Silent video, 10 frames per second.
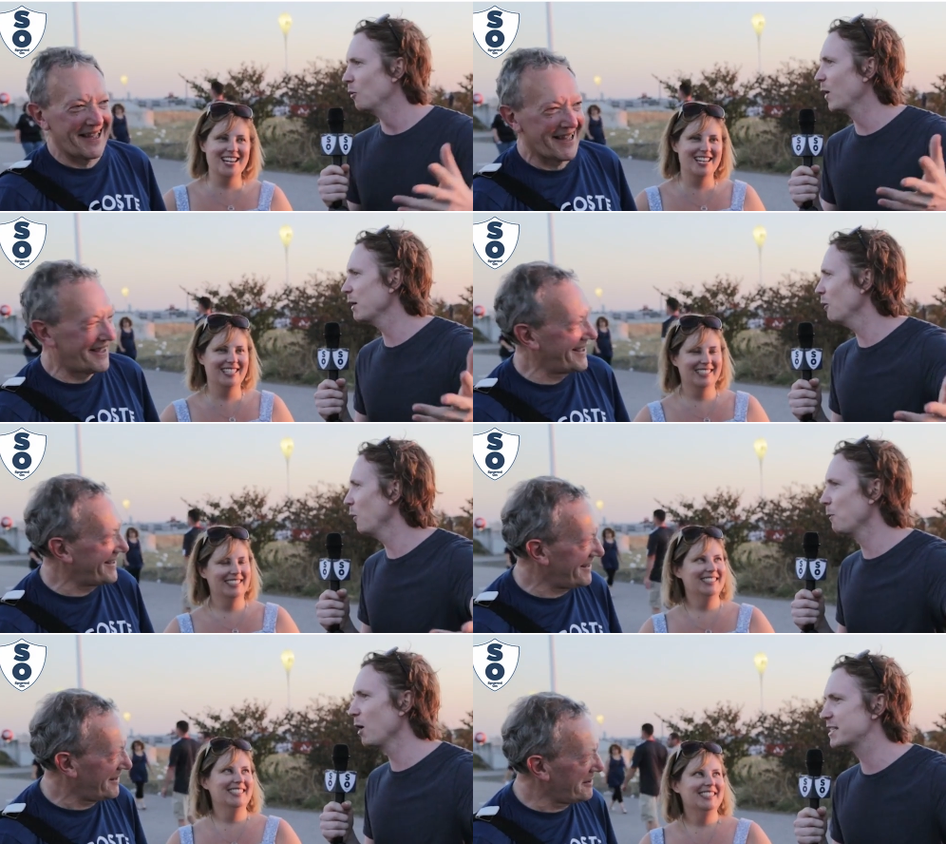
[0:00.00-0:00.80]
Speaker 1: We,
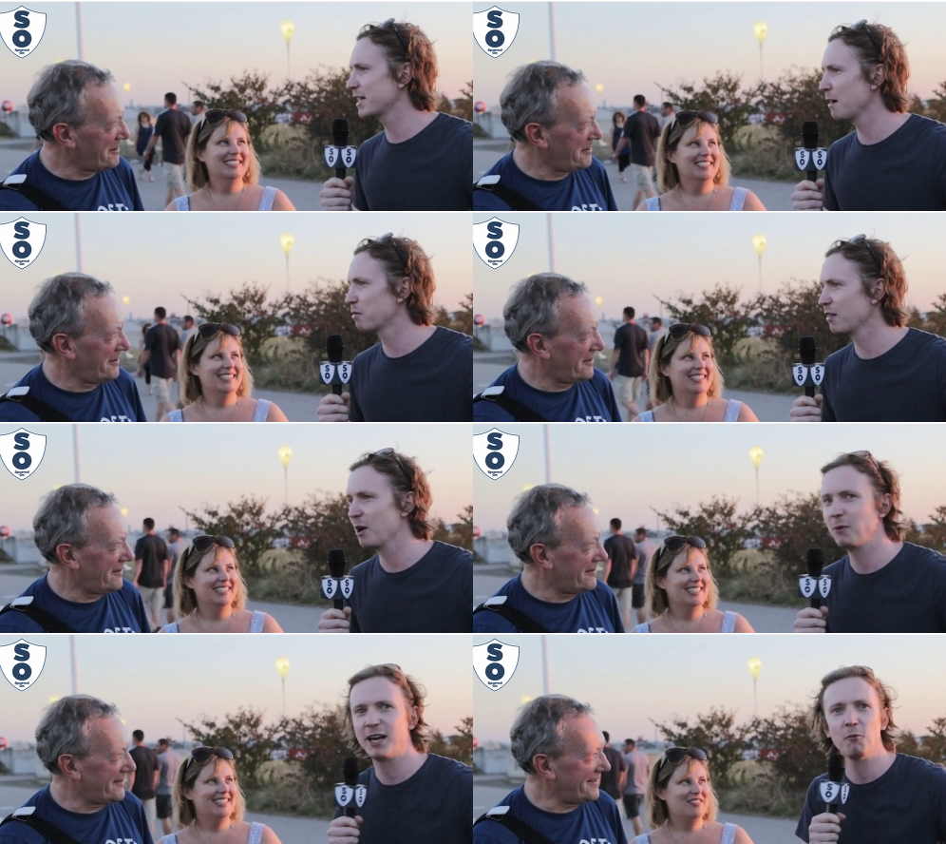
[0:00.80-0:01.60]
we wanted to come
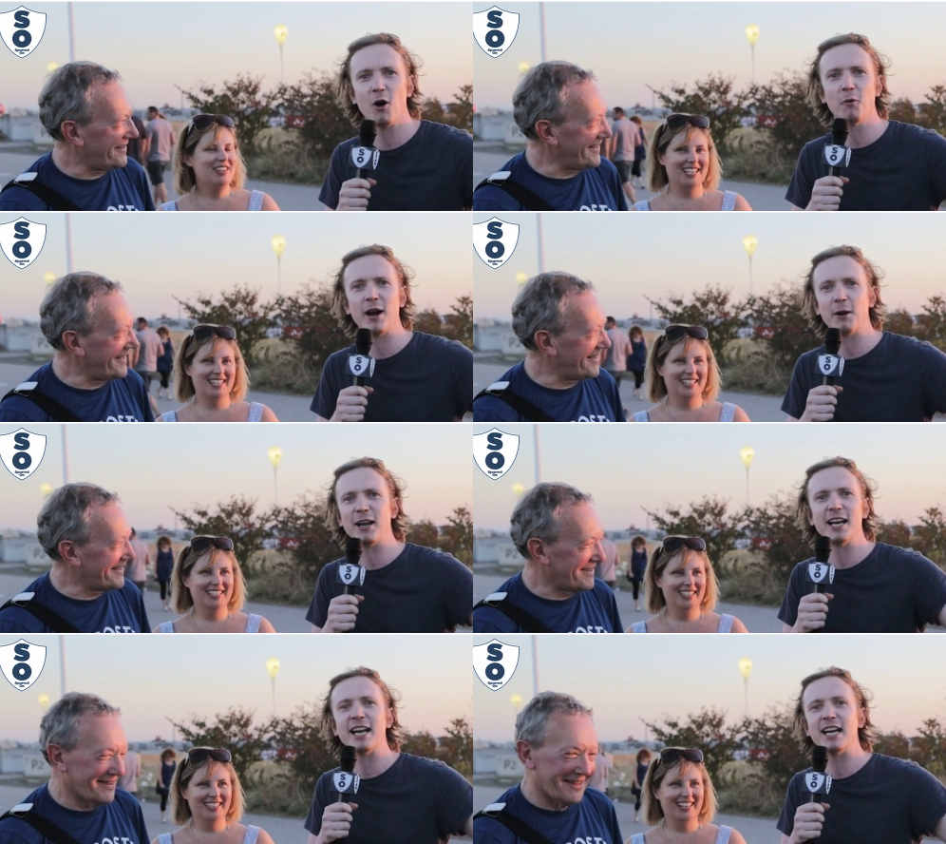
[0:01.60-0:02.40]
third. We didn't want to win it.
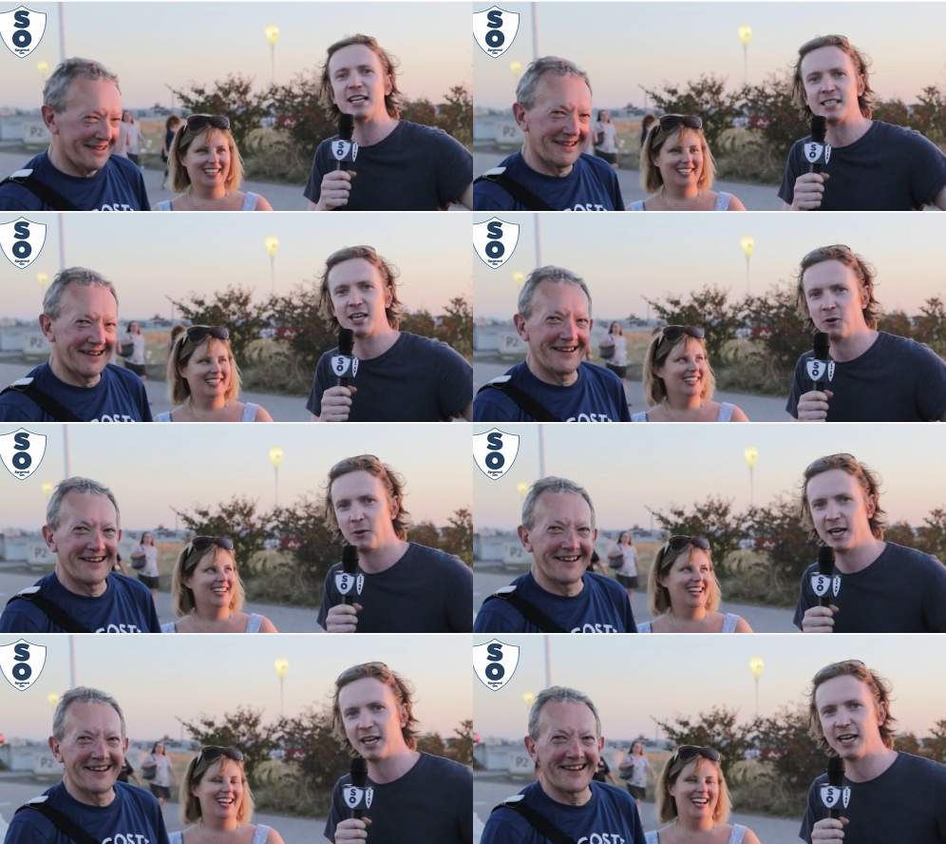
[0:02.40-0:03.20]
We didn't need to.
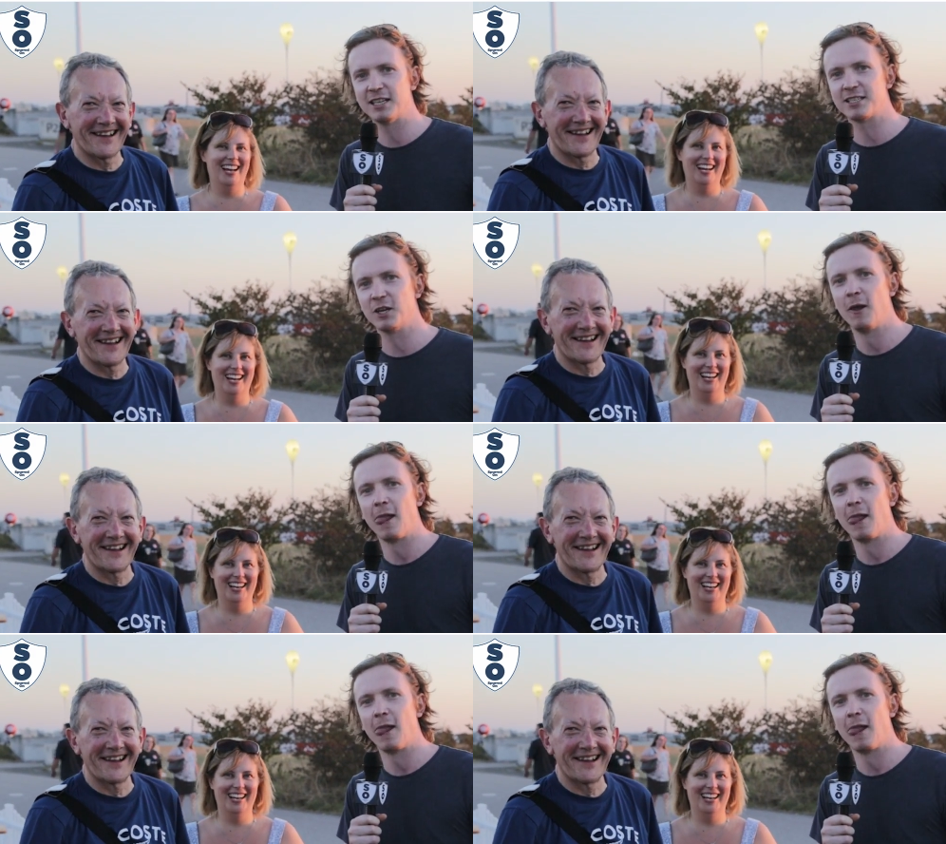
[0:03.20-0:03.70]
We didn't need to.